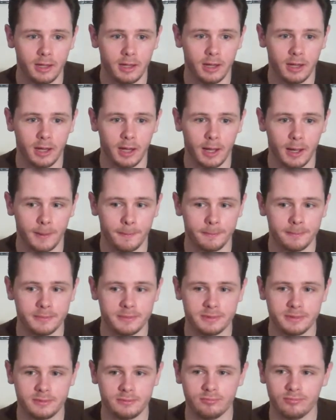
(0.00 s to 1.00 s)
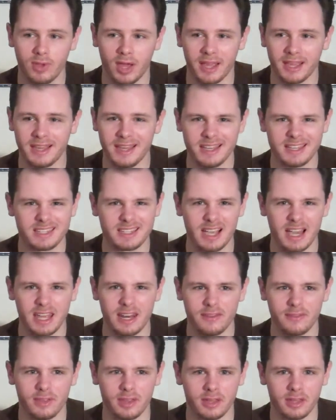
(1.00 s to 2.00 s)
I guess
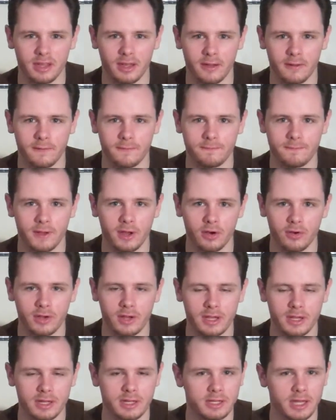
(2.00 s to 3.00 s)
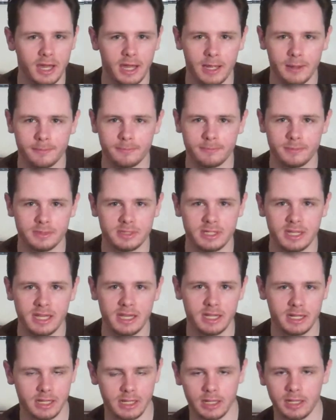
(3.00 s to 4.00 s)
kind of like a fairy type
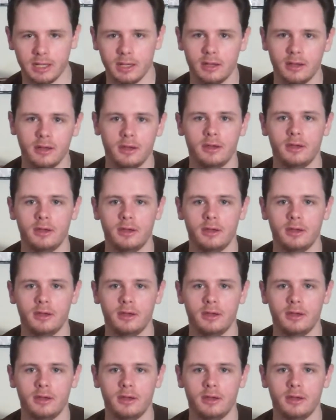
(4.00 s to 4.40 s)
deity